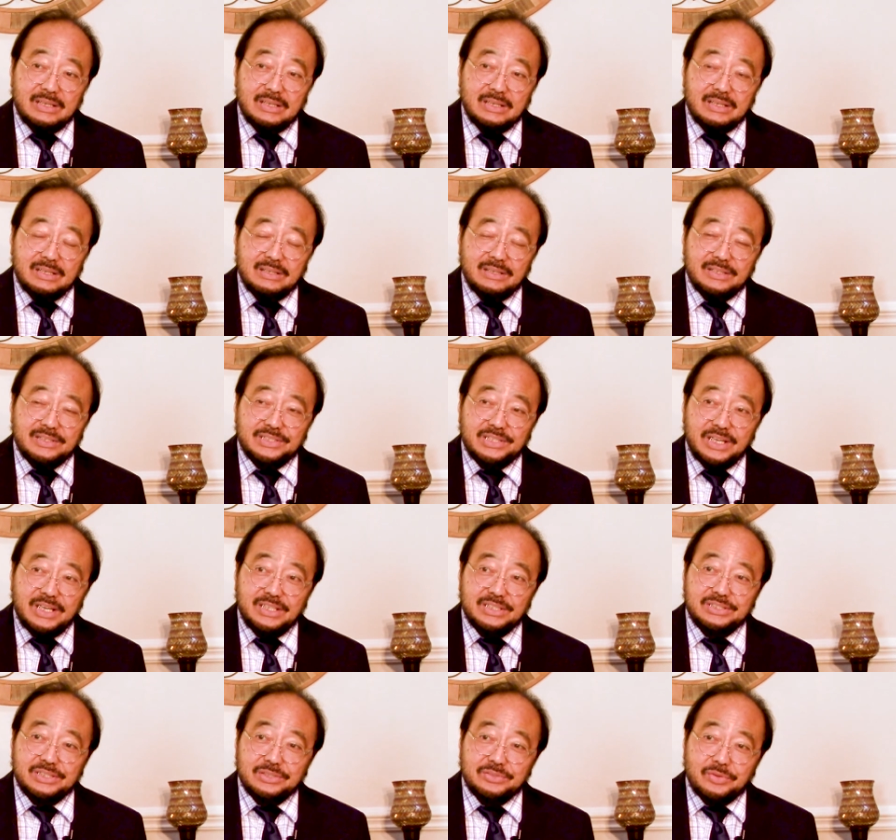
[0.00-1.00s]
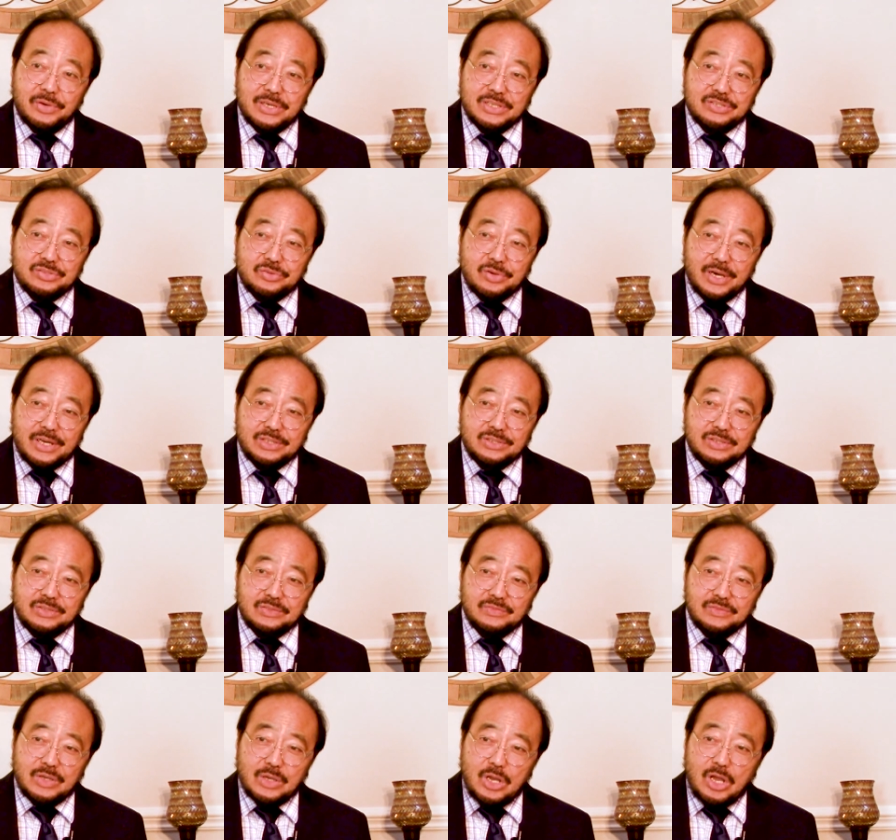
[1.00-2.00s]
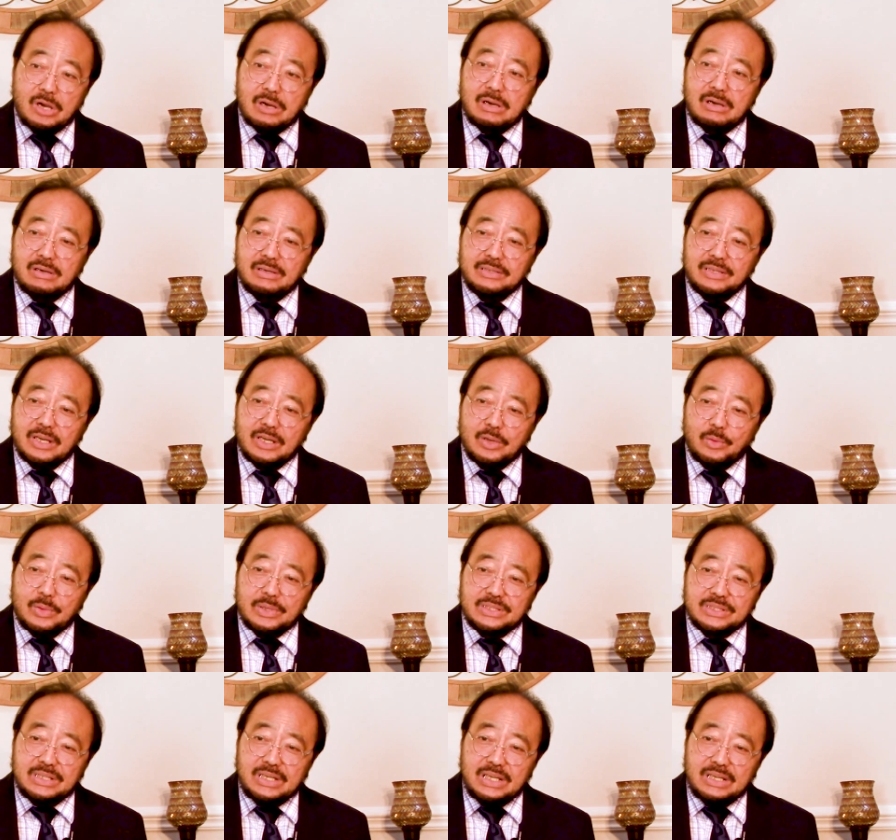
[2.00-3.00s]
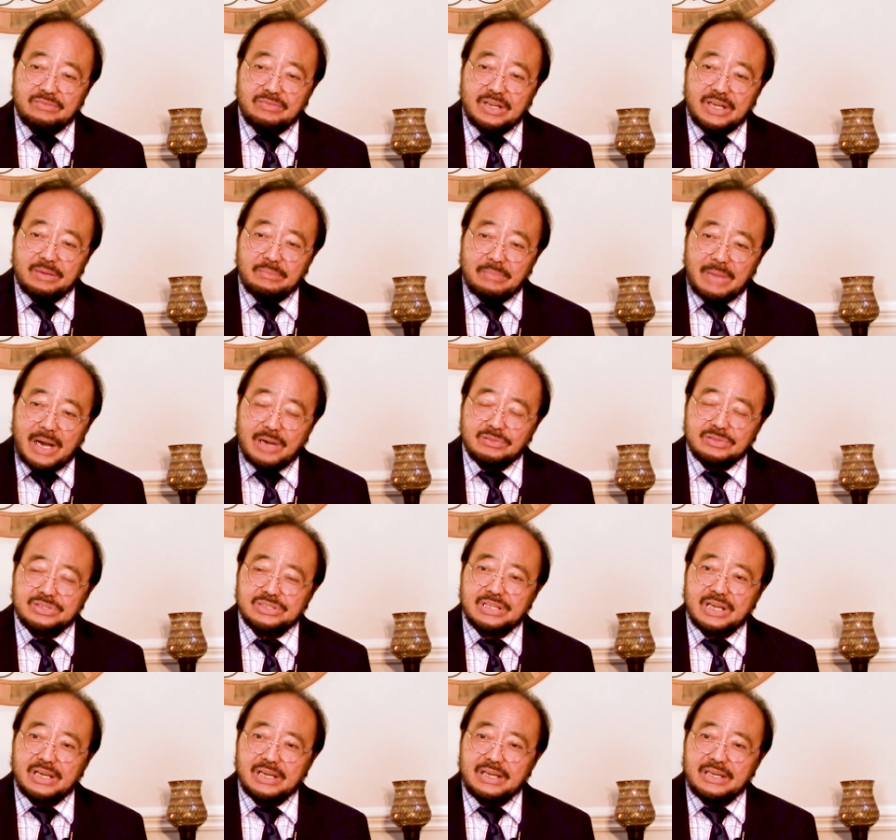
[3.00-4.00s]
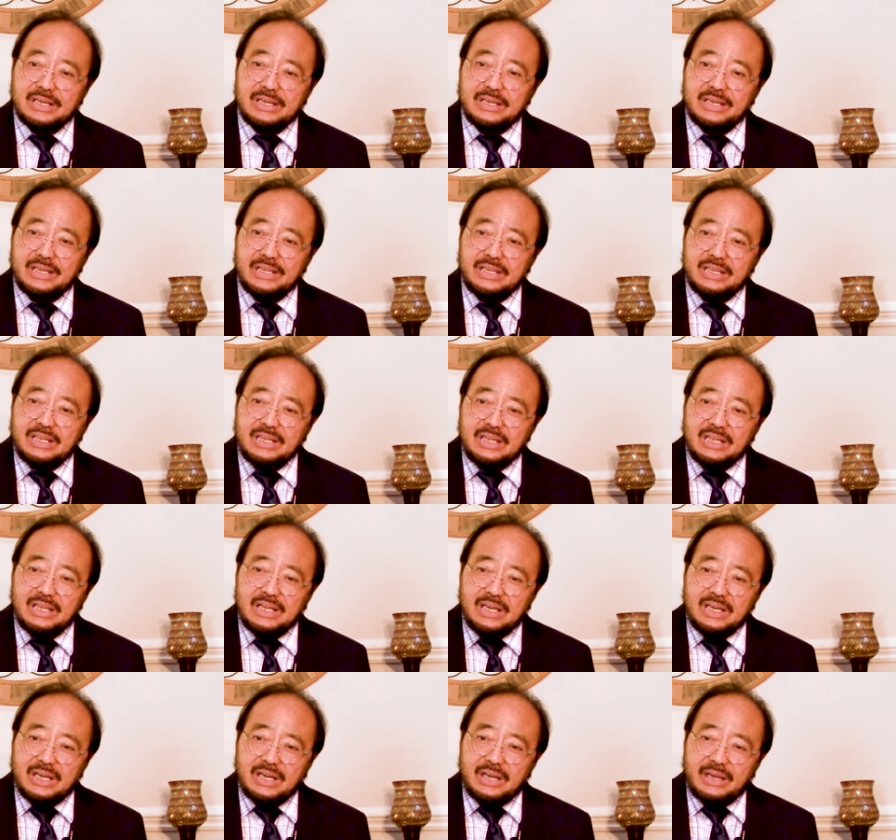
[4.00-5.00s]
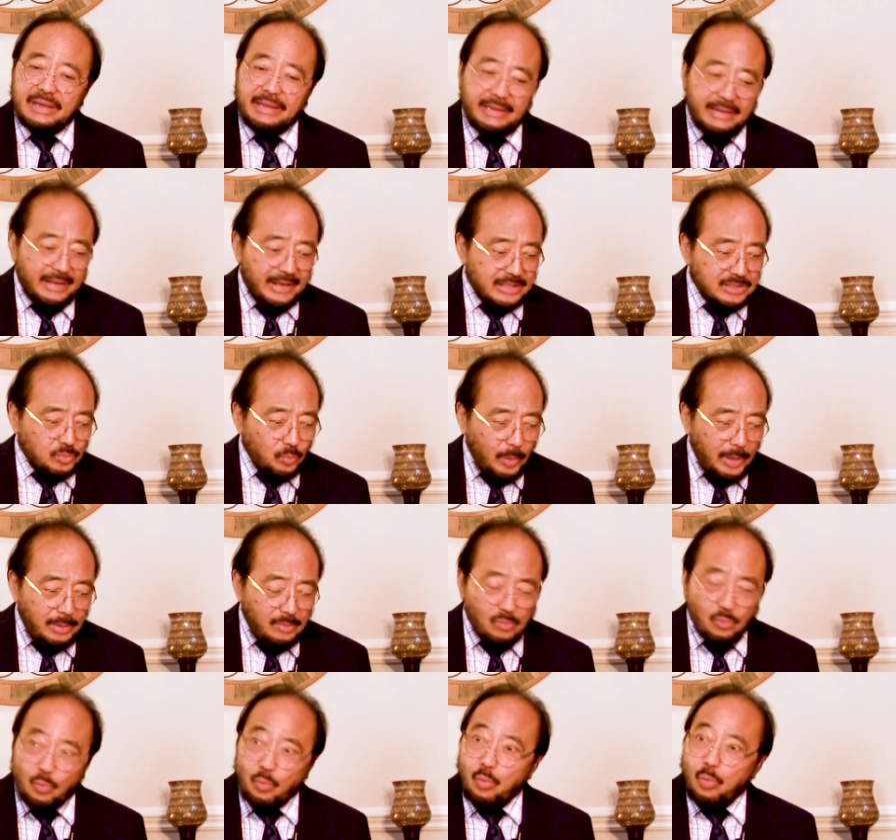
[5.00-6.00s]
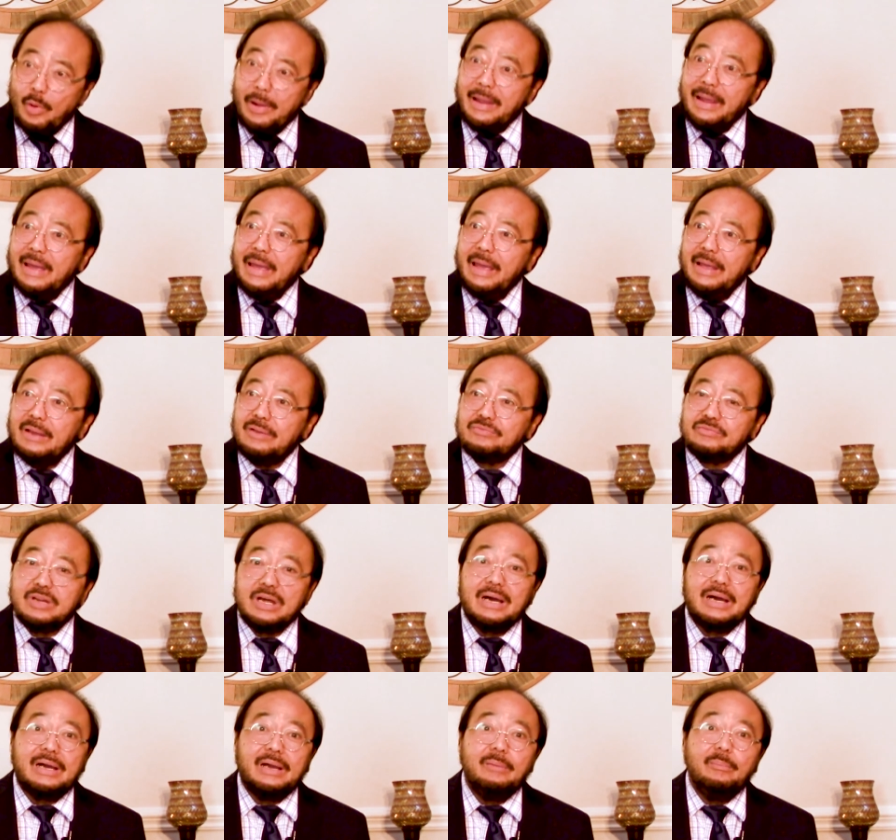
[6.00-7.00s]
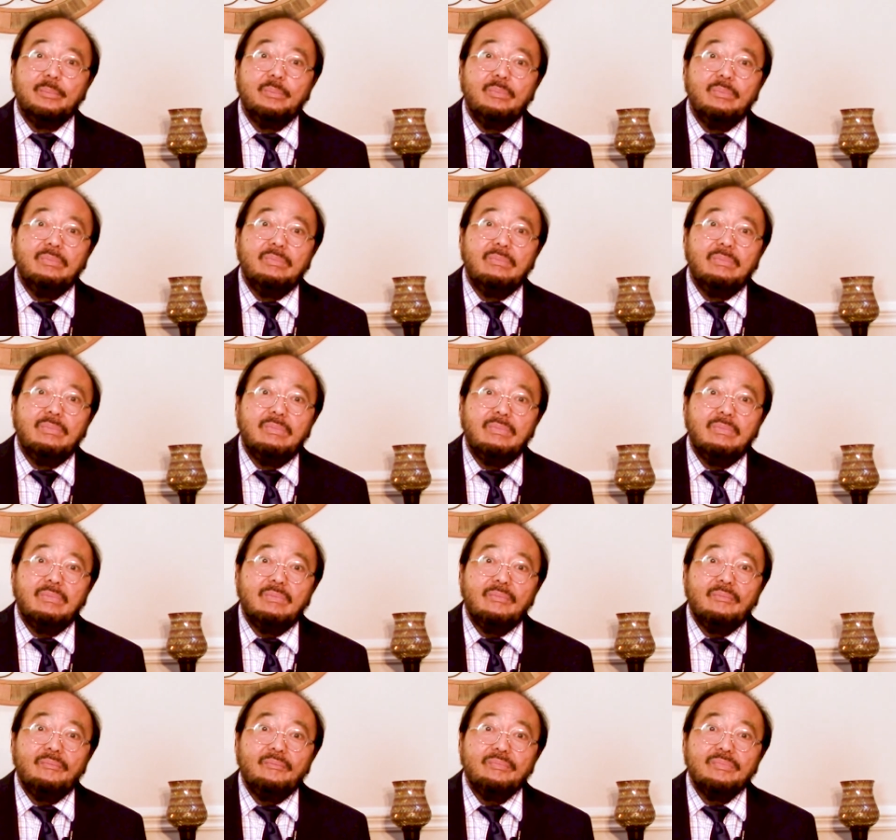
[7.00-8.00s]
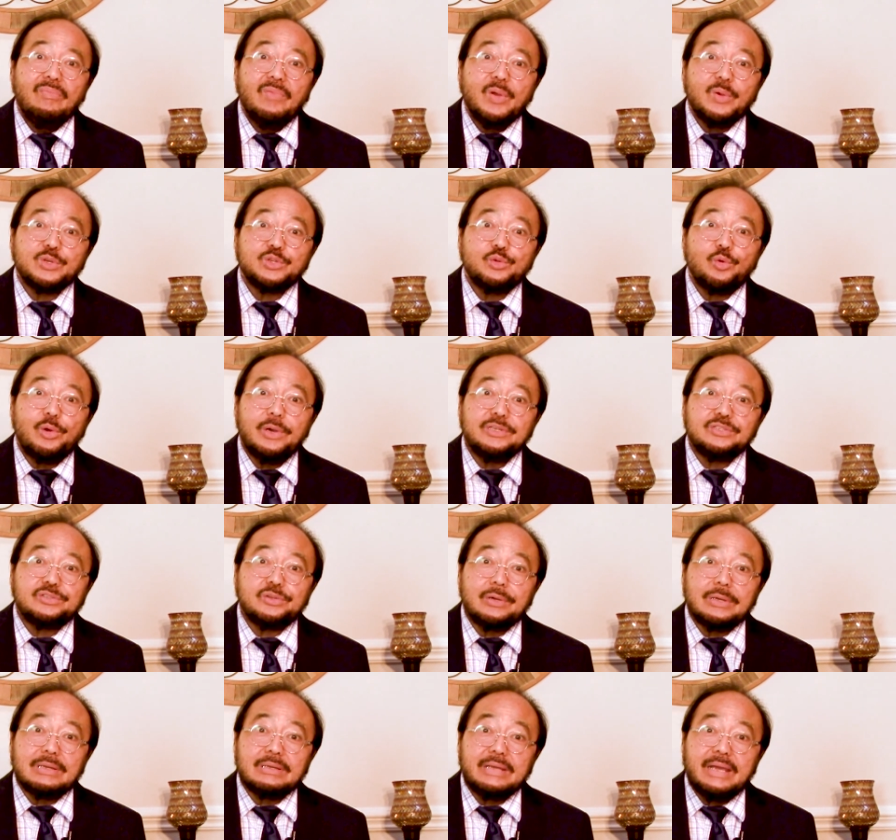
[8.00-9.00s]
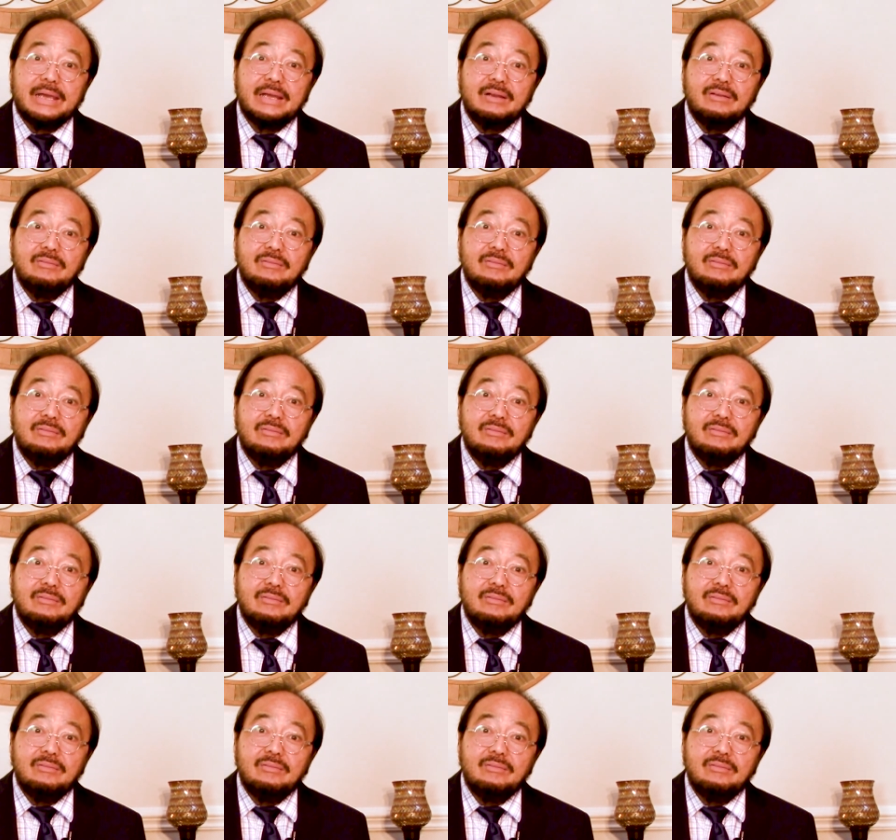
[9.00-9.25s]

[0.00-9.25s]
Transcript: the sin is the transgression of the law, and the law was given in Mount Sinai. And that's way, way ahead of time. There's no Israel yet.